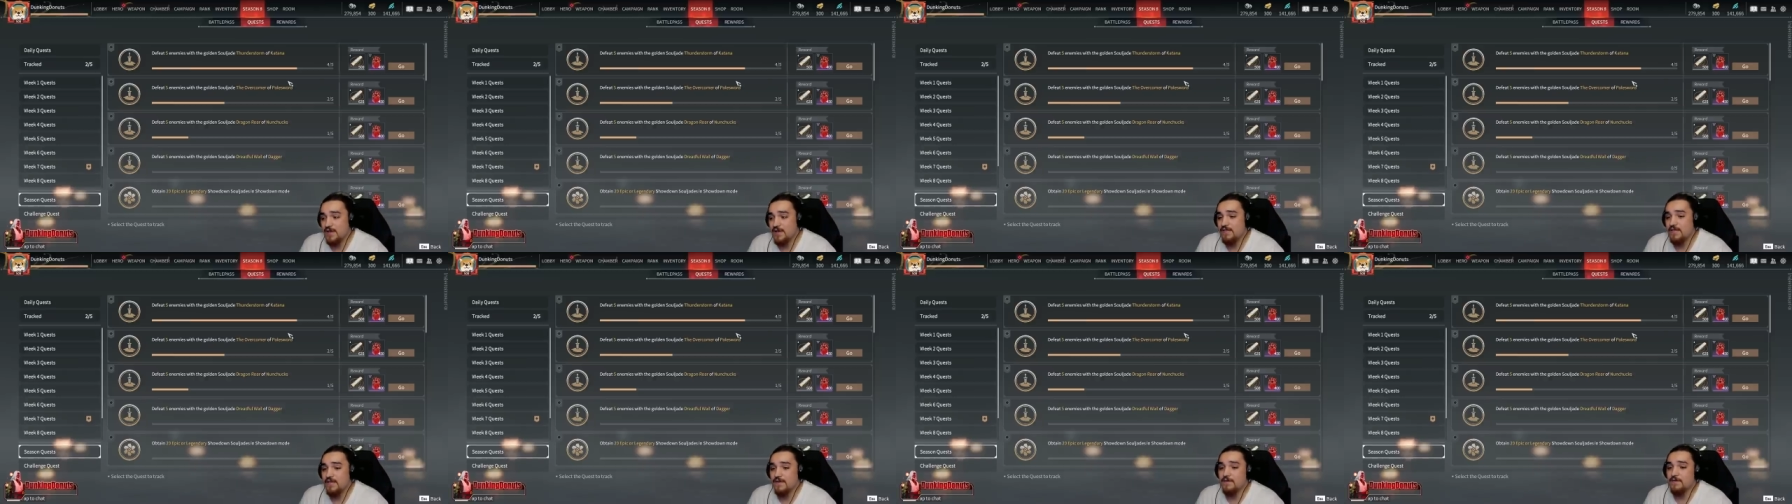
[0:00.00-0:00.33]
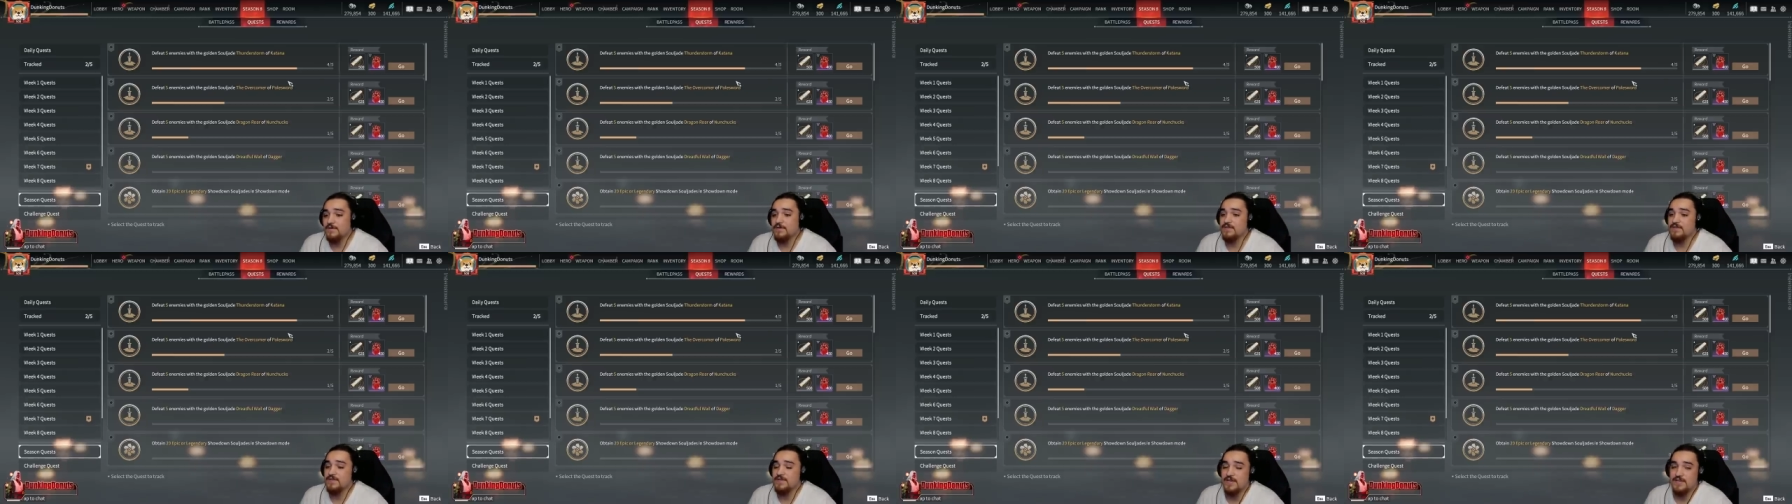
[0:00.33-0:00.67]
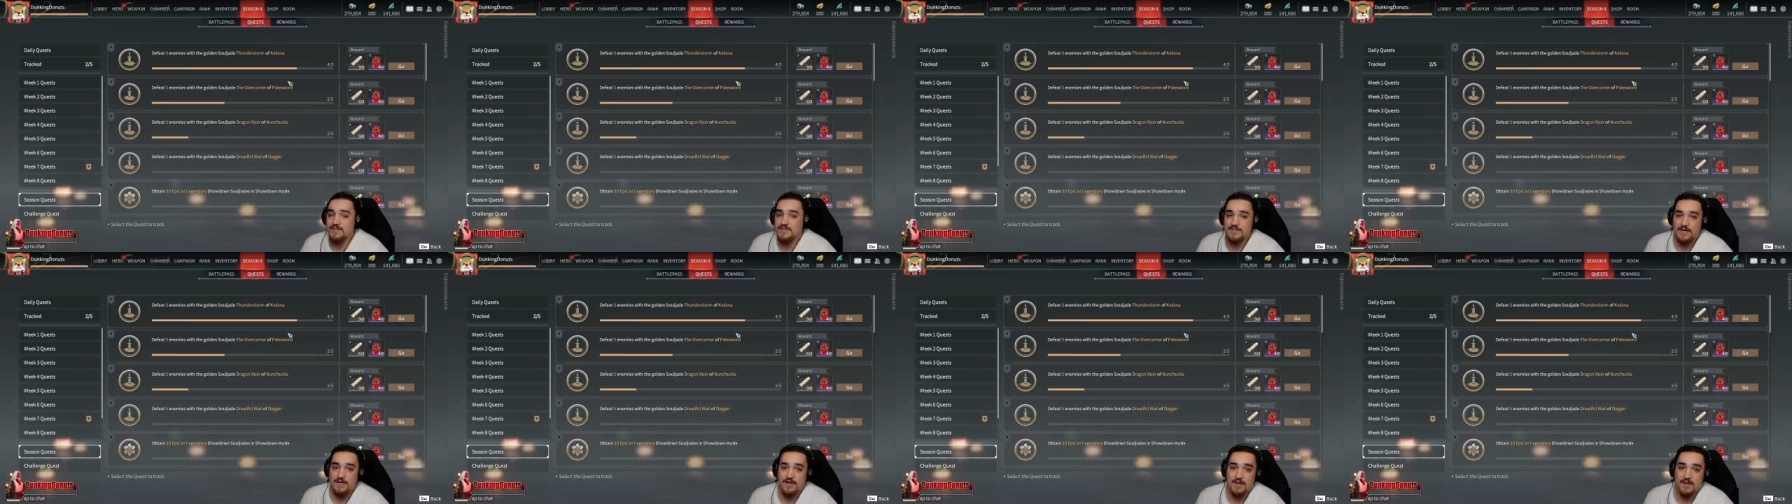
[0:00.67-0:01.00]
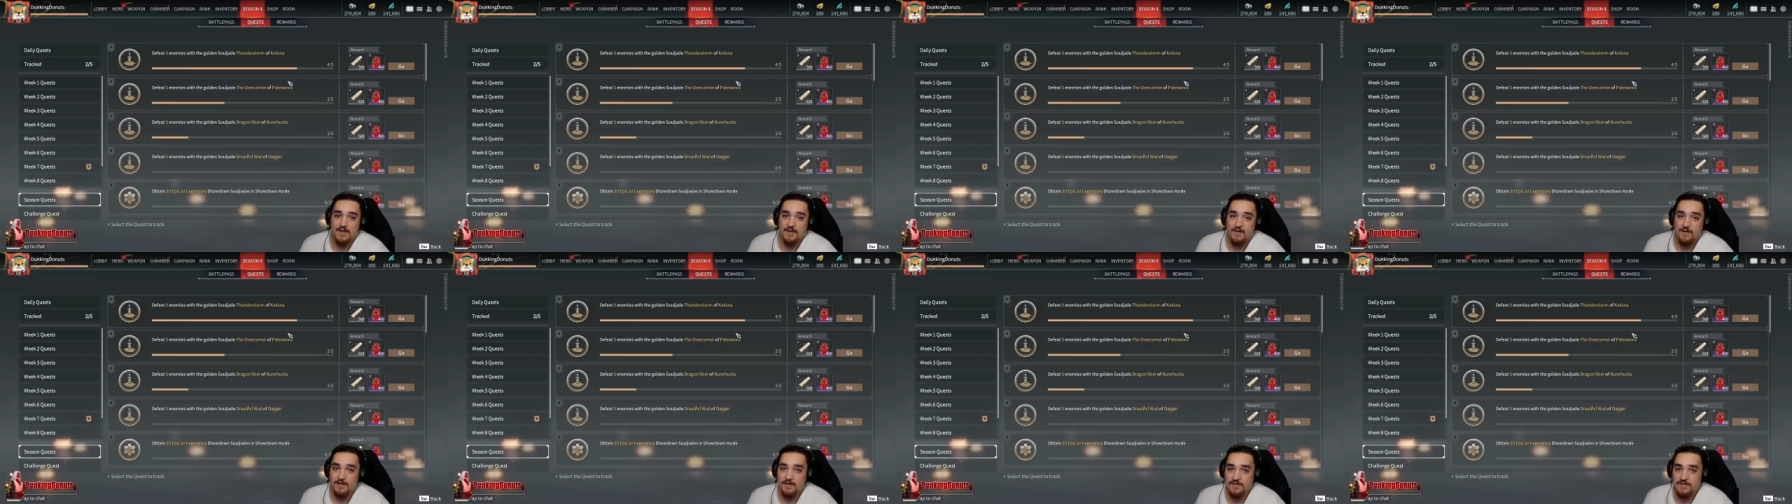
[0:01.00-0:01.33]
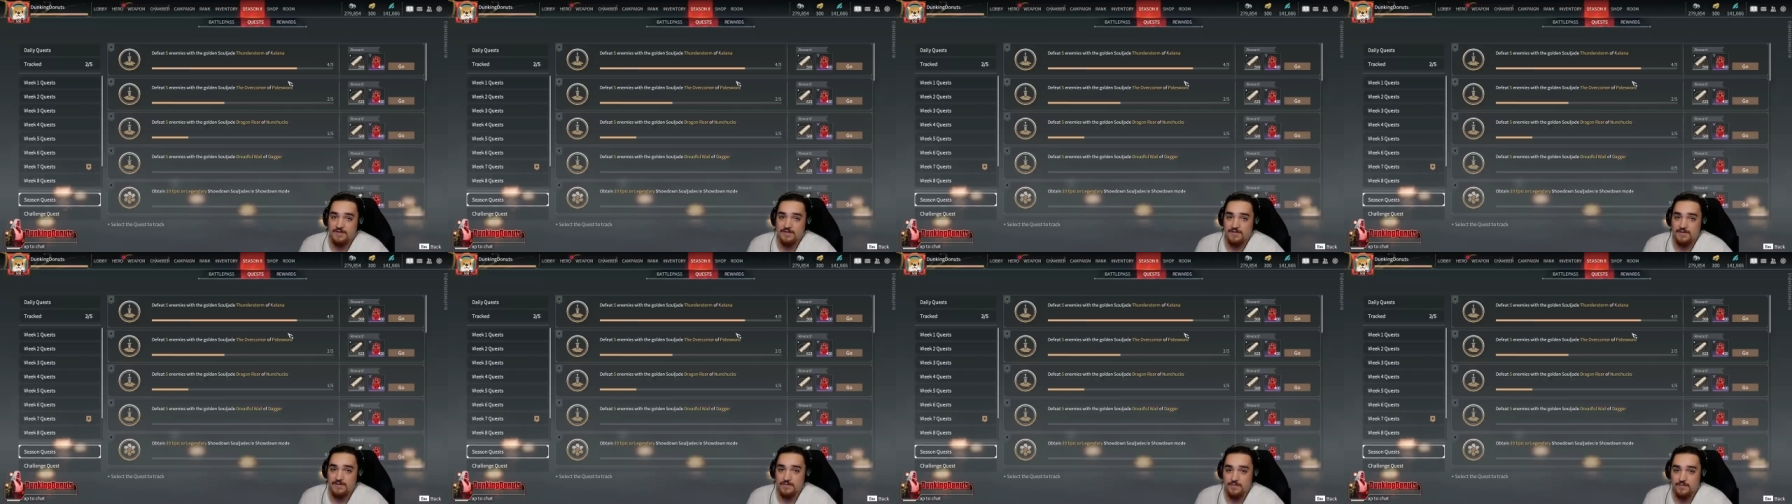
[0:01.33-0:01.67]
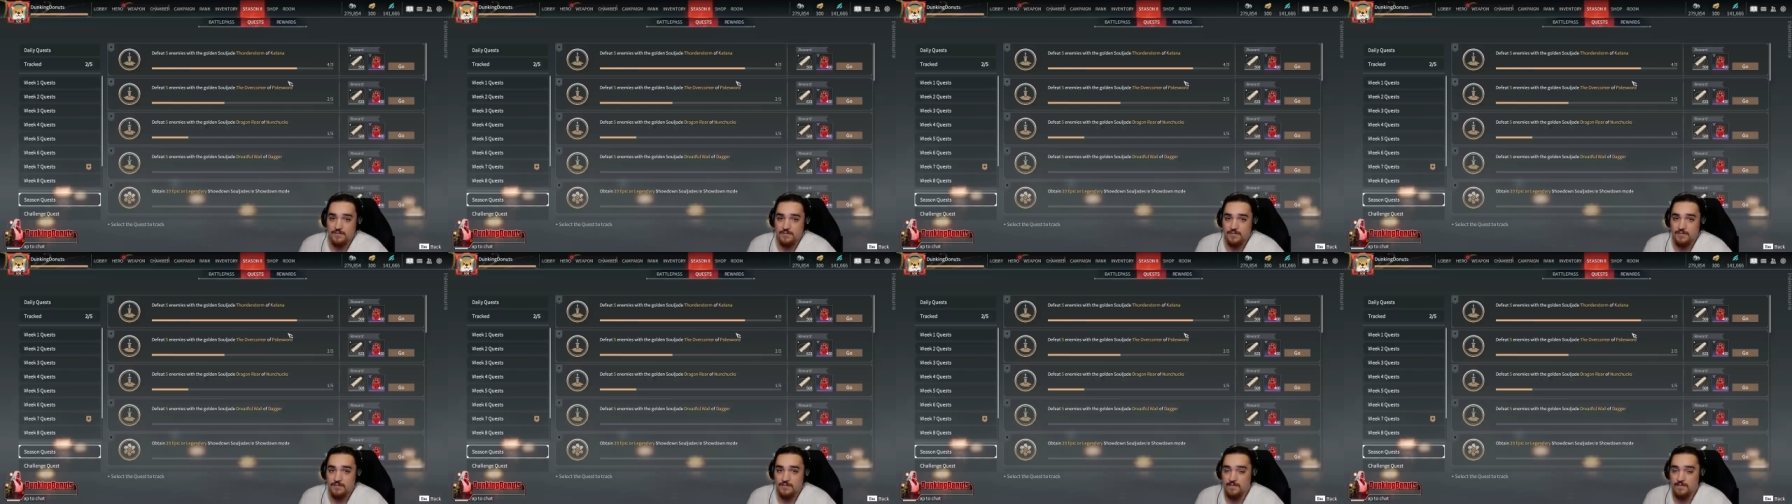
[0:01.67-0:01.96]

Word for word: they're going to take slightly longer to do.